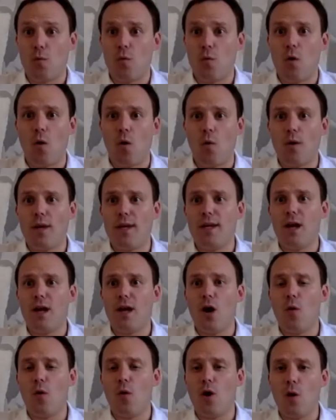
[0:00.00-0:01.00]
what we
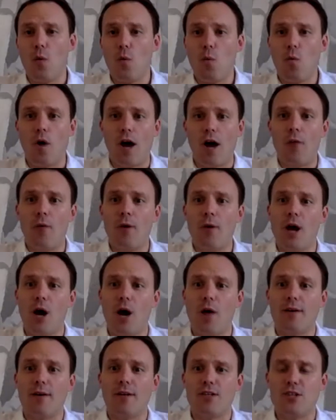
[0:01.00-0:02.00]
know and why we
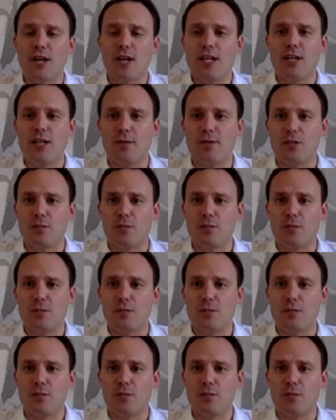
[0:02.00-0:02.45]
are a genuine